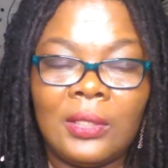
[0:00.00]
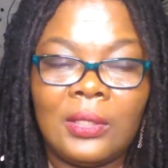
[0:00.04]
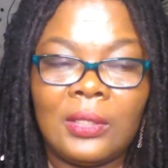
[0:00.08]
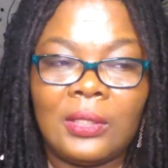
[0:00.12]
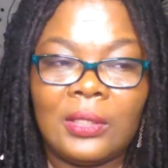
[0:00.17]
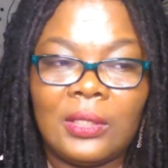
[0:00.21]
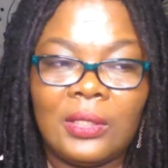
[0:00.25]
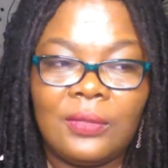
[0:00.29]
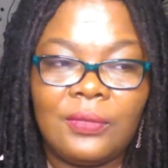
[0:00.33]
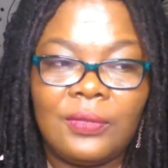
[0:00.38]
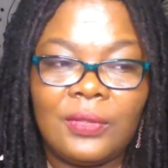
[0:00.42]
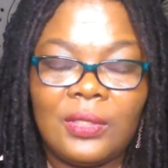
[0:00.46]

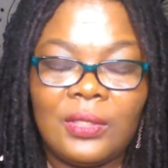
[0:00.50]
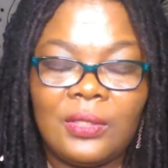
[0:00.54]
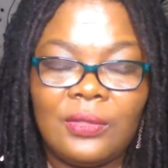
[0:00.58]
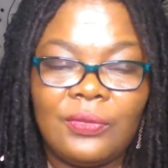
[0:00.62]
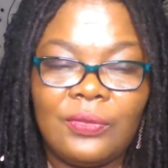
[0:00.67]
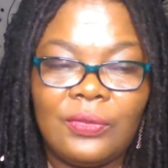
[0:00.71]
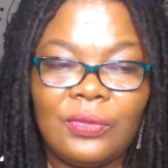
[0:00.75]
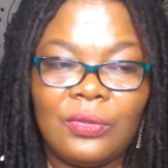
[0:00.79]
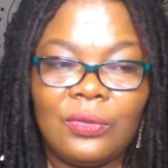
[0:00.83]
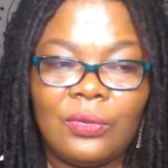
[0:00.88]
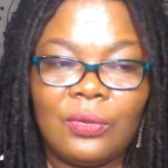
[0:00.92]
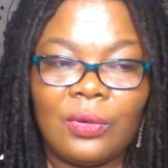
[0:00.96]
even
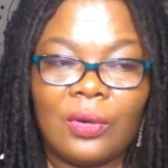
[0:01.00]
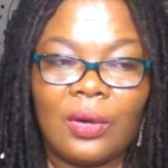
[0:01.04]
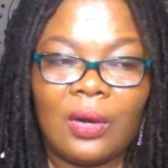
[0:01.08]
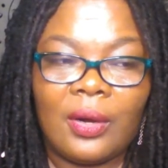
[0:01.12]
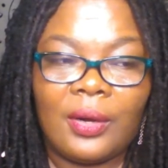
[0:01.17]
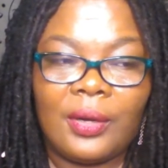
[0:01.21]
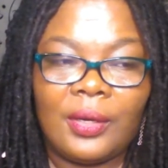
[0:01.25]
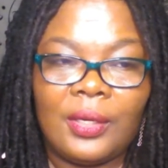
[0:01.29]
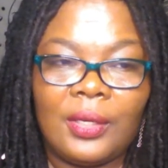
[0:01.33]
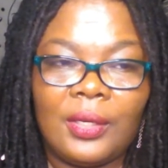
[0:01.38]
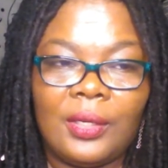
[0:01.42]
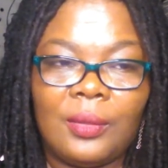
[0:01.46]
if you are
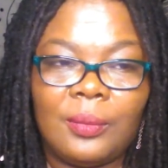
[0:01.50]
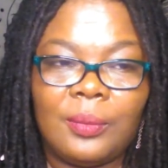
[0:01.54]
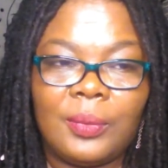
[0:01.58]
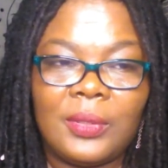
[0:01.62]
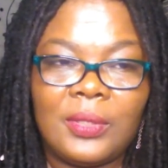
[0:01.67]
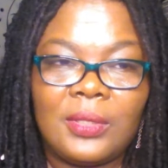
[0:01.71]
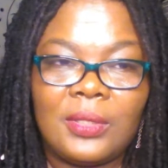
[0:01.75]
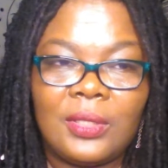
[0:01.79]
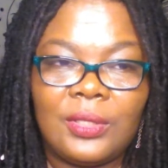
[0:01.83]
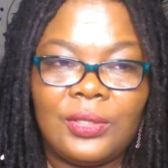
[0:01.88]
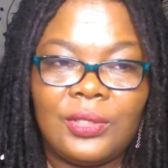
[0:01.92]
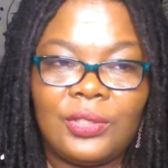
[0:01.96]
in a
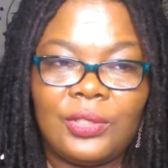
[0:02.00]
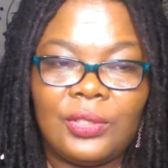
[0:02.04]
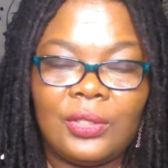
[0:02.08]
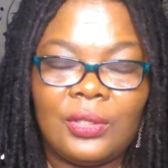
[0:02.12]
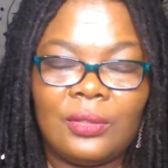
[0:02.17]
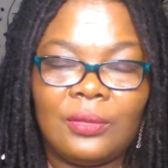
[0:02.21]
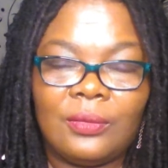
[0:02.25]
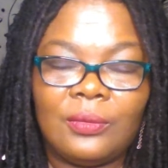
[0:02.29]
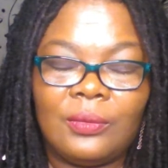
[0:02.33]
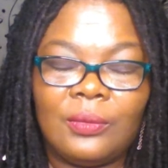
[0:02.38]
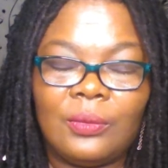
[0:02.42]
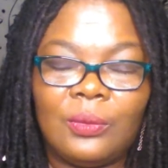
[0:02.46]

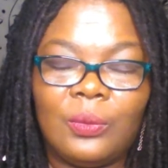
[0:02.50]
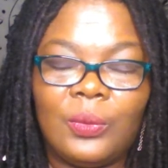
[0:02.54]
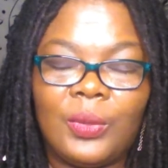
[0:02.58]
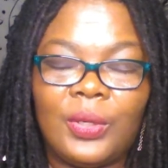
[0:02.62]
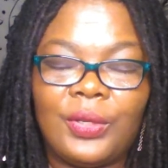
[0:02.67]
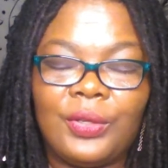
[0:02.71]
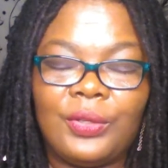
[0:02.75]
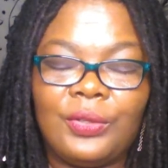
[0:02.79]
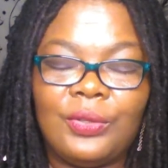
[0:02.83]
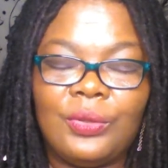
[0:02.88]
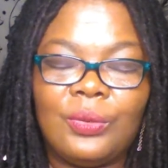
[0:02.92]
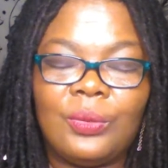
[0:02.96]
position where
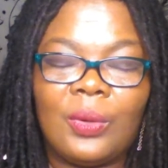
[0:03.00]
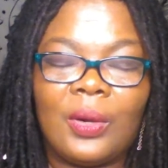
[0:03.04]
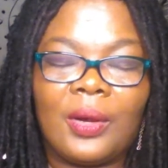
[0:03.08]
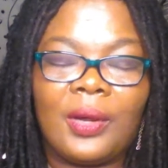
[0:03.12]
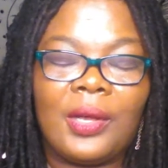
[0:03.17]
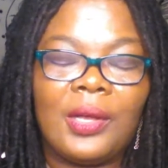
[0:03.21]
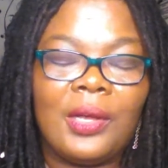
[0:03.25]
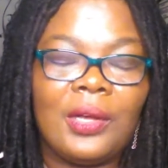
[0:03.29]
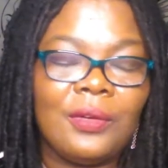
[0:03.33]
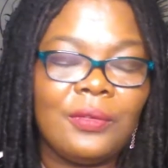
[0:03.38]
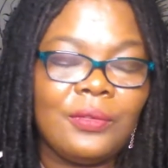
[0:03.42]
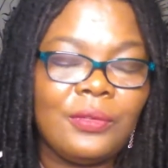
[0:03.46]
you are
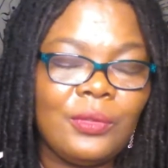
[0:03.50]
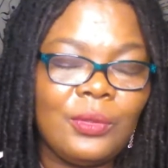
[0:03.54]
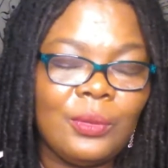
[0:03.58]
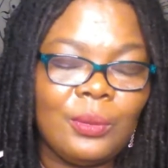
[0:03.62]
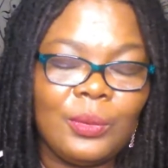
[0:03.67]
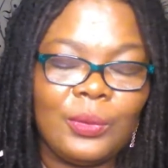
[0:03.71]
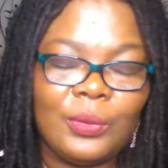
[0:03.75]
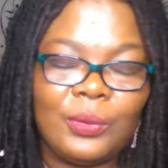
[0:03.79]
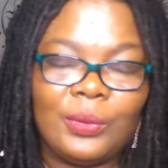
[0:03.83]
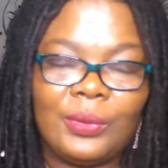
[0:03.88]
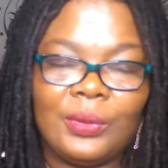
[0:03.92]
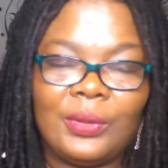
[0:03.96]

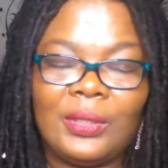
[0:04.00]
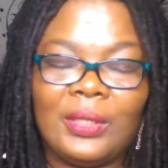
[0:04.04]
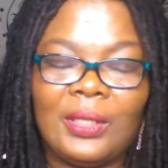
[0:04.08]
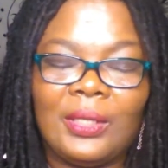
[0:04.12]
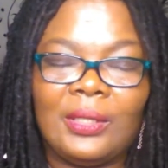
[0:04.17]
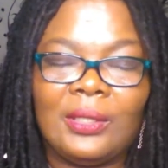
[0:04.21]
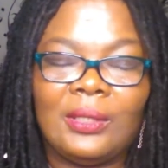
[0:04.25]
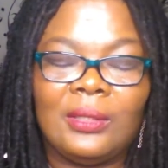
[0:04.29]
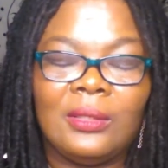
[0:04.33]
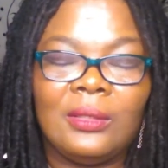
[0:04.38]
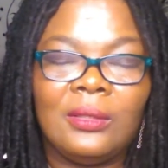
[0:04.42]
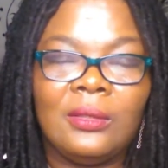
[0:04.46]
comfortable
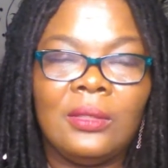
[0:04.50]
and